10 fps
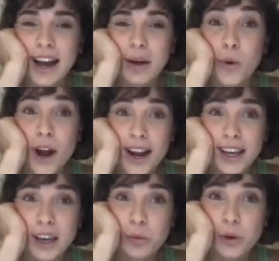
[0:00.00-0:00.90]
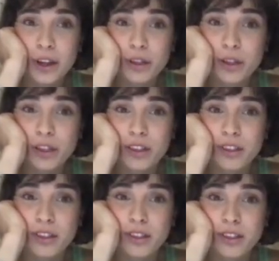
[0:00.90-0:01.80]
working with
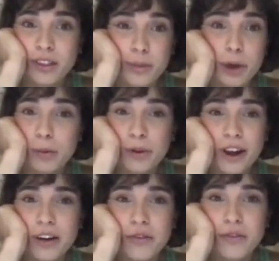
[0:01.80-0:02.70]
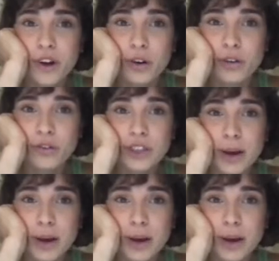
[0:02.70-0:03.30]
the people that are involved.